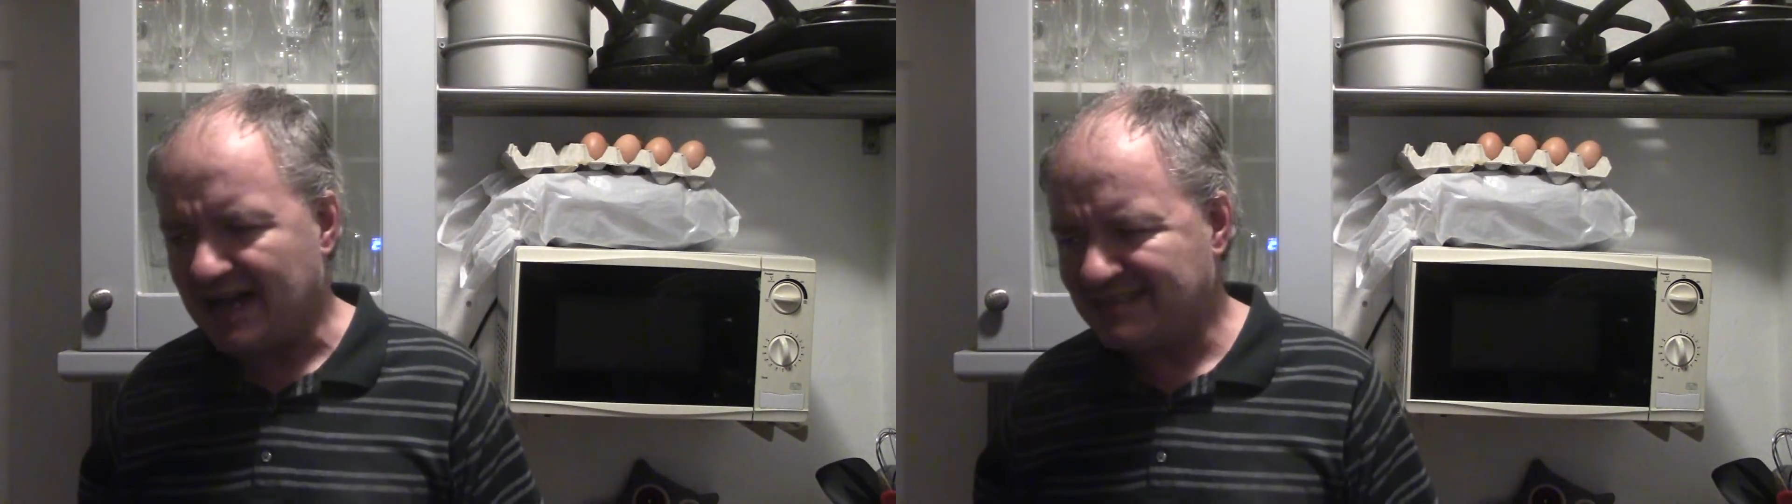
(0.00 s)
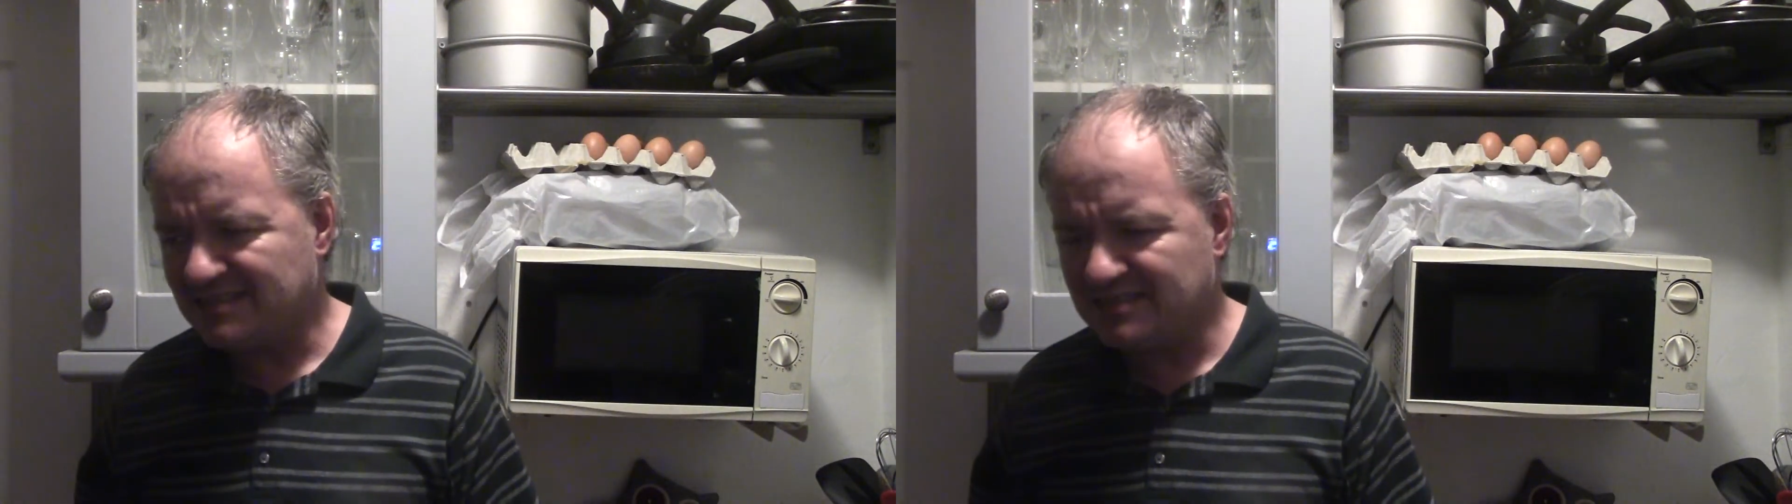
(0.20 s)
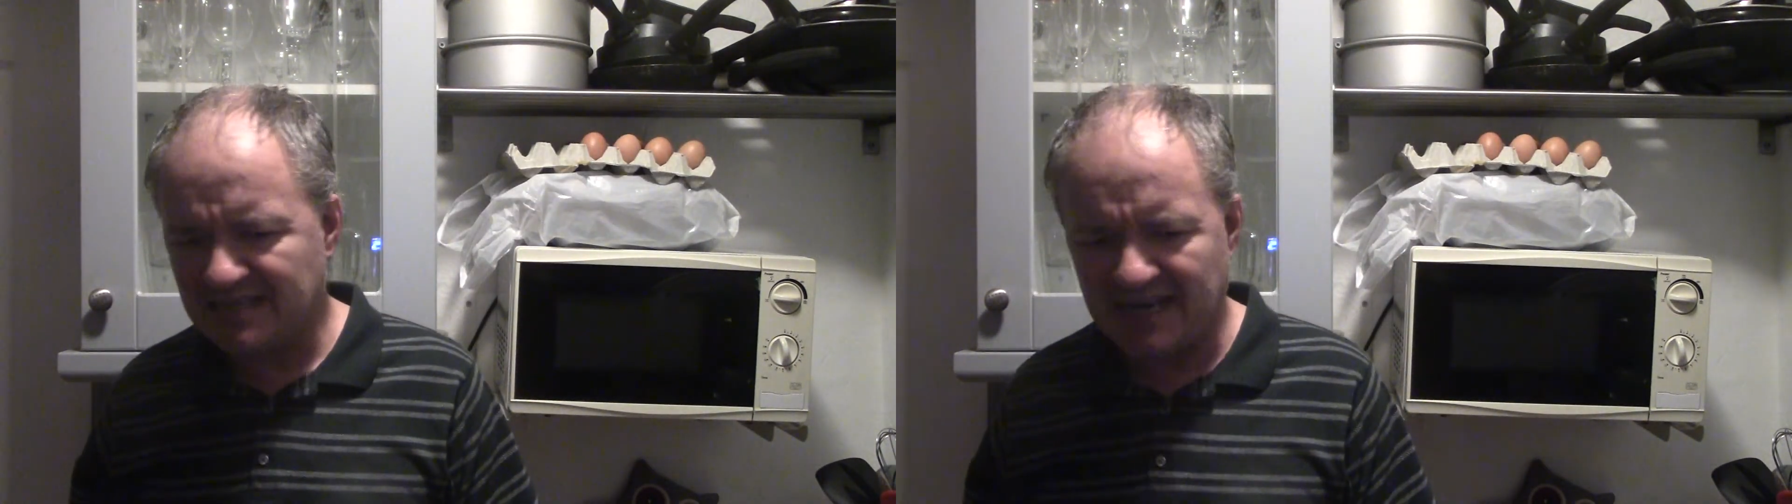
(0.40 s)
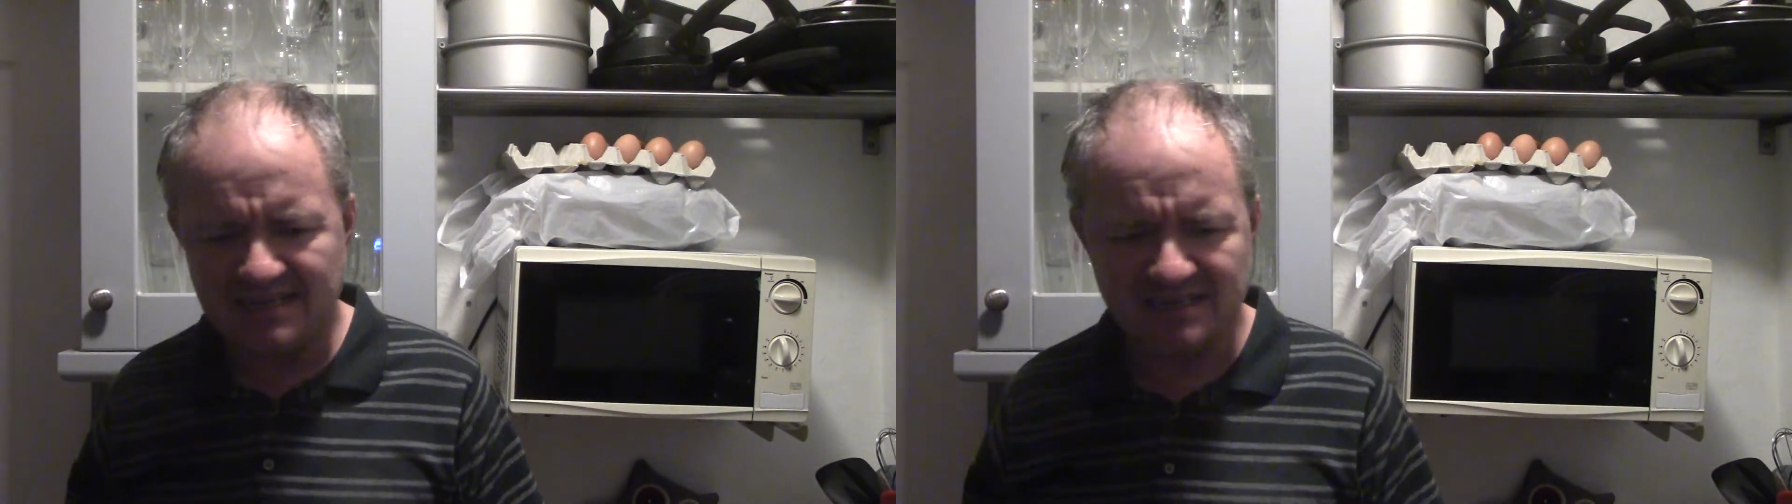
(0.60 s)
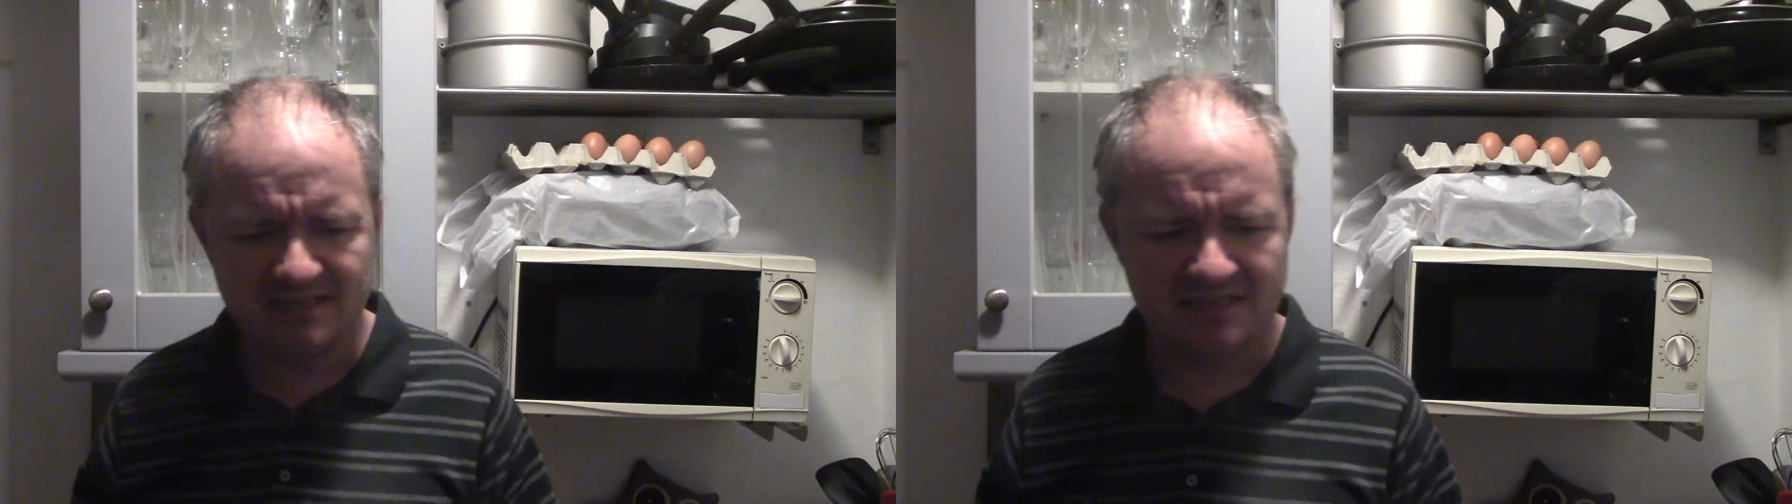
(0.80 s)
and
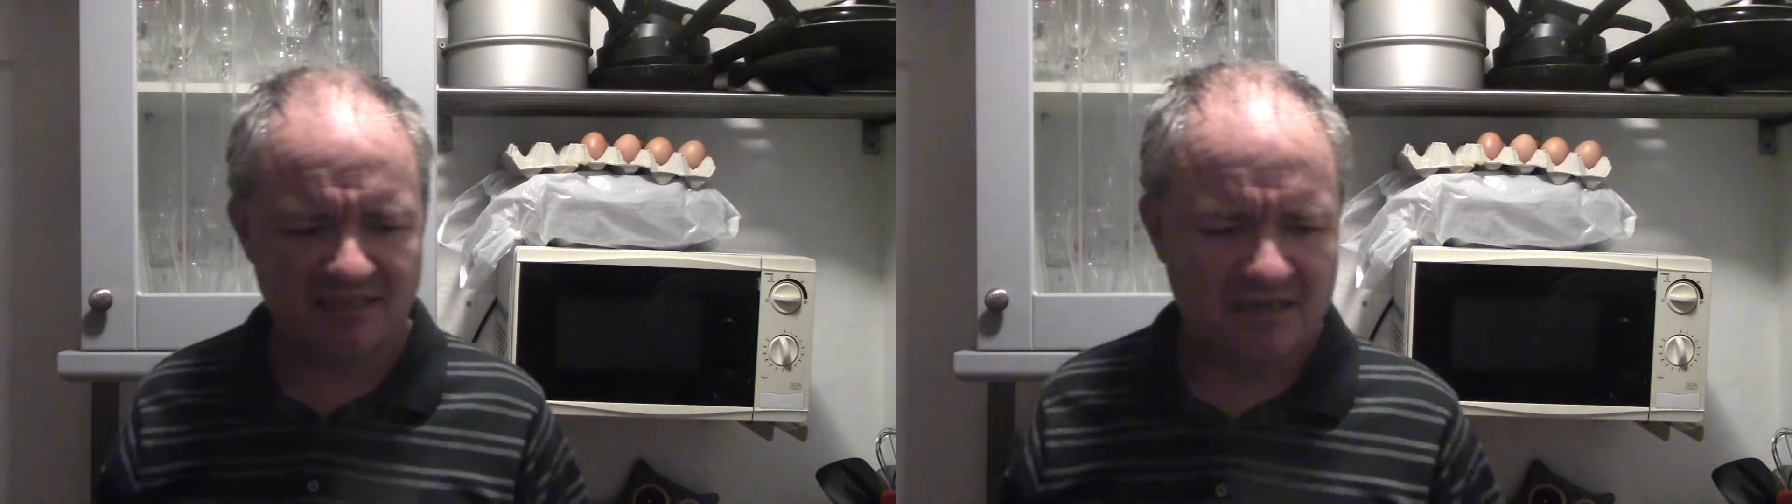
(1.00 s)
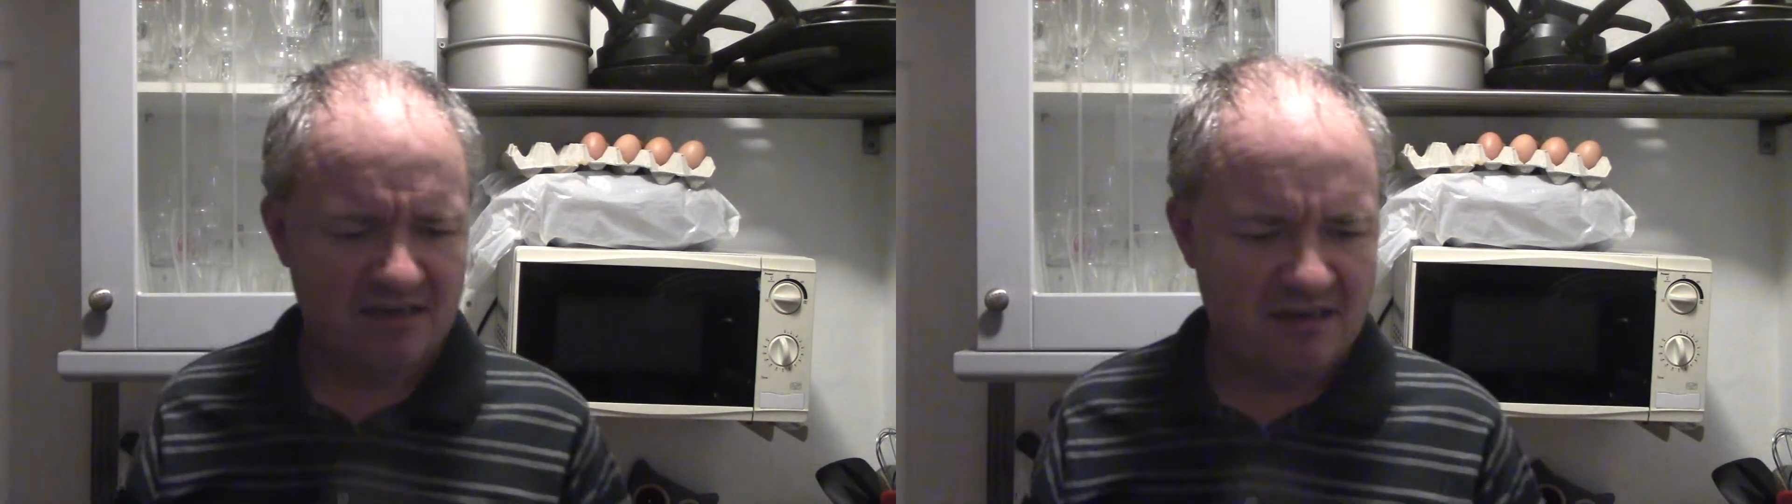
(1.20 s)
taste.